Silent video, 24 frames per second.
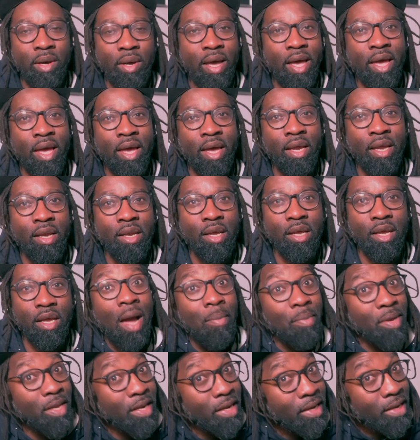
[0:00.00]
And I
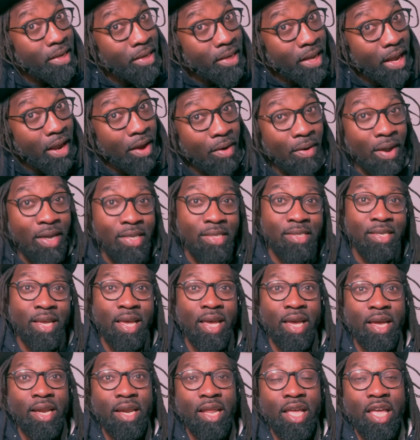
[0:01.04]
mean, dare I say
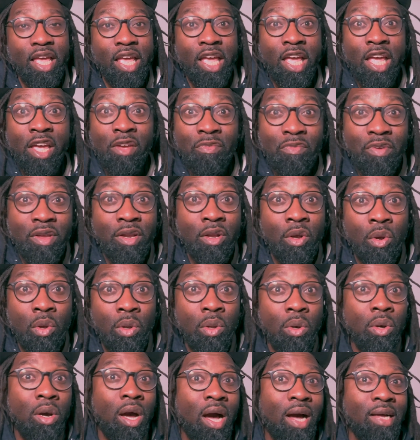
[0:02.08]
it, if
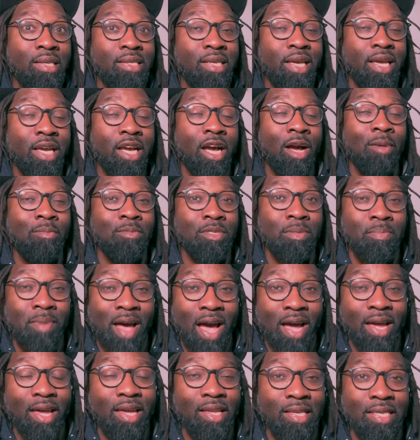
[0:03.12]
N'Golo Kante comes
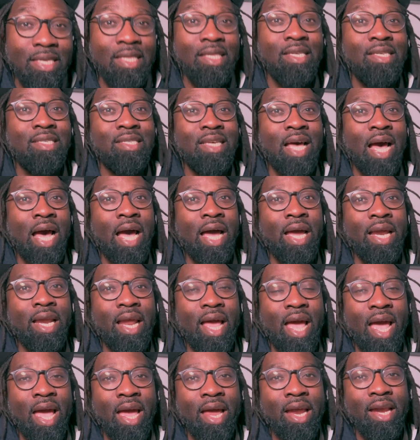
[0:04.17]
back into the side
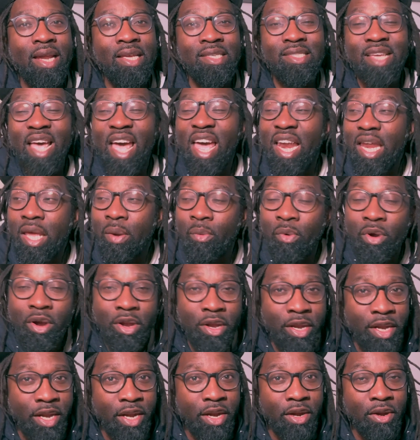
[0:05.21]
and is anywhere
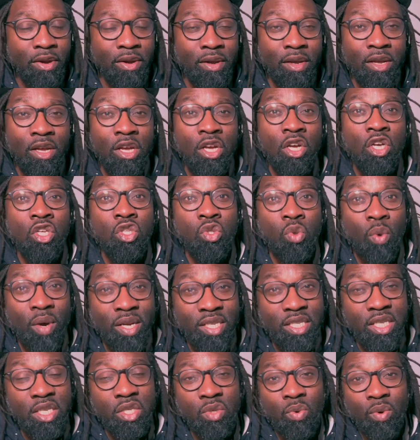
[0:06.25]
near
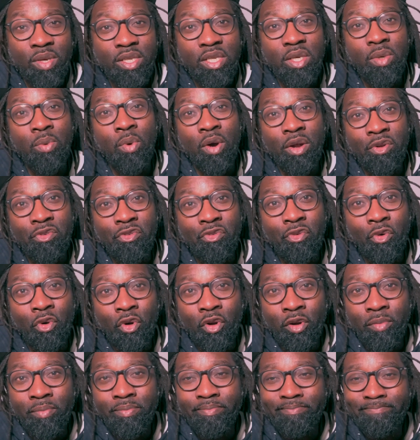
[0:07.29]
2021
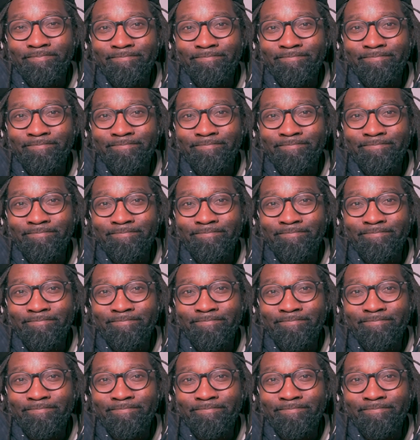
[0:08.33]
form,